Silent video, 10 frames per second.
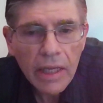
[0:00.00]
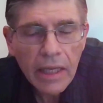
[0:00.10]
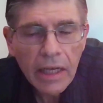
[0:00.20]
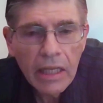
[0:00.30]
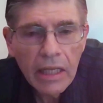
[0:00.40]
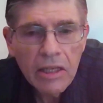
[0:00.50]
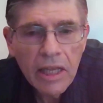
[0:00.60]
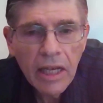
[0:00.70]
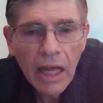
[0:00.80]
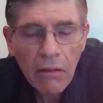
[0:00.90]
like in, in,
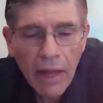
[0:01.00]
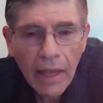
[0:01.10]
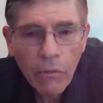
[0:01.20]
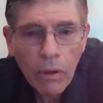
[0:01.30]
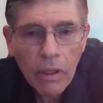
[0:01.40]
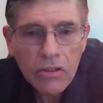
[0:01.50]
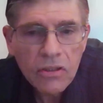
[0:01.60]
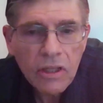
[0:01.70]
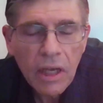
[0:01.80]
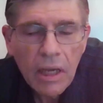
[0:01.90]
in LA where
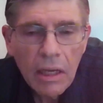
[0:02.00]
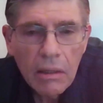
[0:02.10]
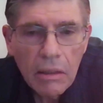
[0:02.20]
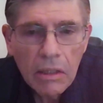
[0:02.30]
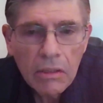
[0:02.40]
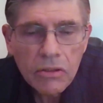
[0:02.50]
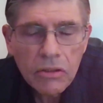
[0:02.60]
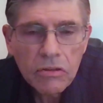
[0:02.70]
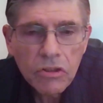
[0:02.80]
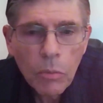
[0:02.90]
it's,
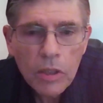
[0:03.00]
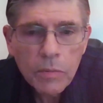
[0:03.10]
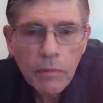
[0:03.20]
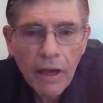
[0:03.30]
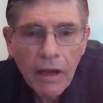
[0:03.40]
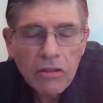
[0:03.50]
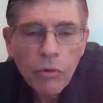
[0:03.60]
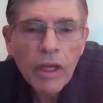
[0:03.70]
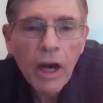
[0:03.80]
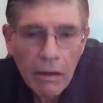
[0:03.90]
it's so much per
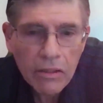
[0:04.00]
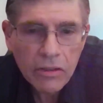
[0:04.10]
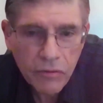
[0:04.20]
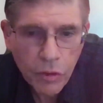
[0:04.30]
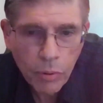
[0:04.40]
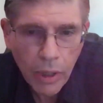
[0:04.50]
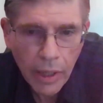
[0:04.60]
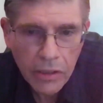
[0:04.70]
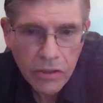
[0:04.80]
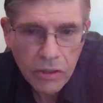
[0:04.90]
thousand regardless of the
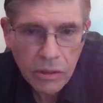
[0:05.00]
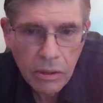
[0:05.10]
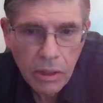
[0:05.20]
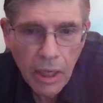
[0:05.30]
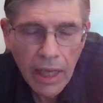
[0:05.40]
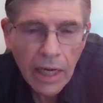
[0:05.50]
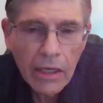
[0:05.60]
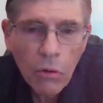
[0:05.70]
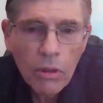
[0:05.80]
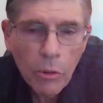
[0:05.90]
price. And
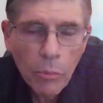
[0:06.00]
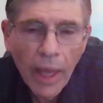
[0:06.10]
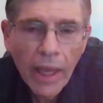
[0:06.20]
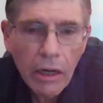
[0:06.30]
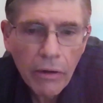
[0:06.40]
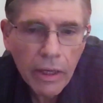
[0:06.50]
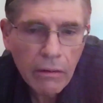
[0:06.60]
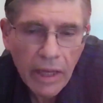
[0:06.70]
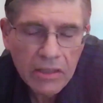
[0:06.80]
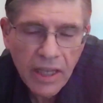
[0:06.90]
I know in the Bay
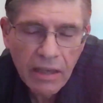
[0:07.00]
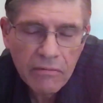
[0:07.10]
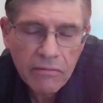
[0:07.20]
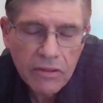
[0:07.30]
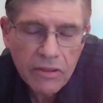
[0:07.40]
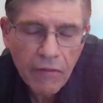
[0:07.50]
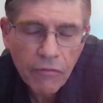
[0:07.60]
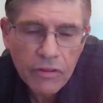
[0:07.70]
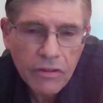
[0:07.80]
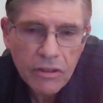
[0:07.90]
Area, like San
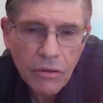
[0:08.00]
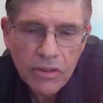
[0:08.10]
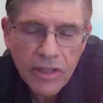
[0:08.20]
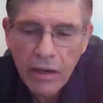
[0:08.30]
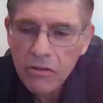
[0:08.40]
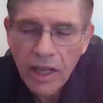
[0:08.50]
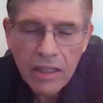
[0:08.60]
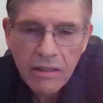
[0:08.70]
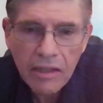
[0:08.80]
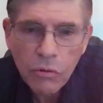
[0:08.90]
San Francisco or San Jose,
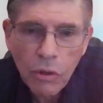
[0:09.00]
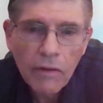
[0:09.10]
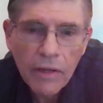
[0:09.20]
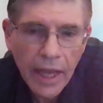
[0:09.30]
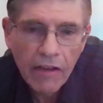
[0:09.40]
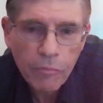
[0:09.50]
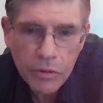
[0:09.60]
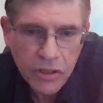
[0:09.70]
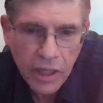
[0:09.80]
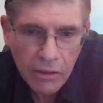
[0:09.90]
it's like
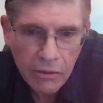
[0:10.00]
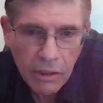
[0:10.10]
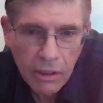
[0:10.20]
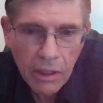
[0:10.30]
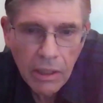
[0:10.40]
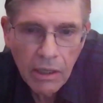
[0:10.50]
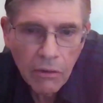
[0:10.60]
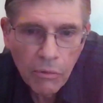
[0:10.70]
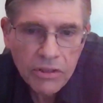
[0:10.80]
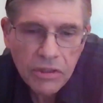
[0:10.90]
12.5%
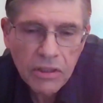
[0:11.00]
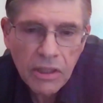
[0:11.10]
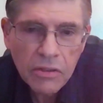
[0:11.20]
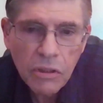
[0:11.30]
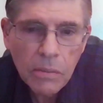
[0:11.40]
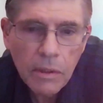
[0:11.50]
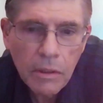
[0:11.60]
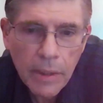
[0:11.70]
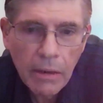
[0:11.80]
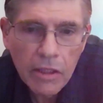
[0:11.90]
which is an
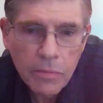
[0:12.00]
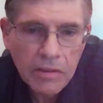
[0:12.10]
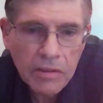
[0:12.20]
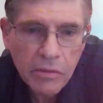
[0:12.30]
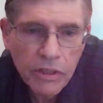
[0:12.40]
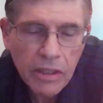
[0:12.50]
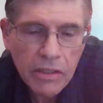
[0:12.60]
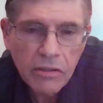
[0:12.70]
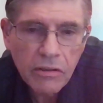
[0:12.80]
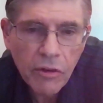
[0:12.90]
exorbitant amount, especially when you
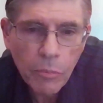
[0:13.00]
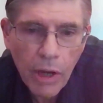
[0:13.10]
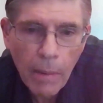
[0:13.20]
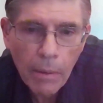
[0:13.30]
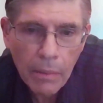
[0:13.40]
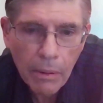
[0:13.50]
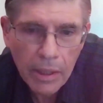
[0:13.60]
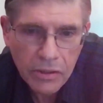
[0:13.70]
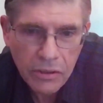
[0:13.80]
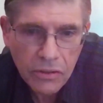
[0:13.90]
consider the property
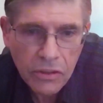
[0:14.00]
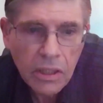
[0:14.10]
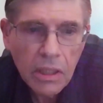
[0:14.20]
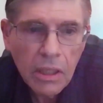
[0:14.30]
prices.